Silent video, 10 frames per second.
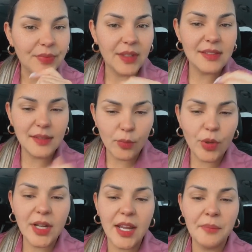
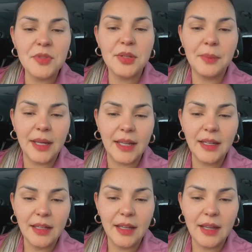Someone came to
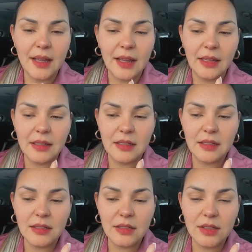me and
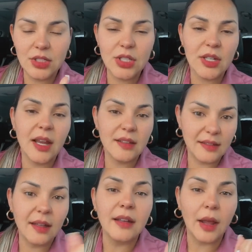she has
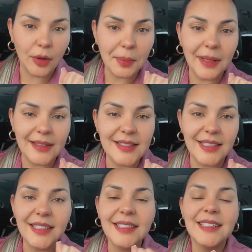done nanoplasty,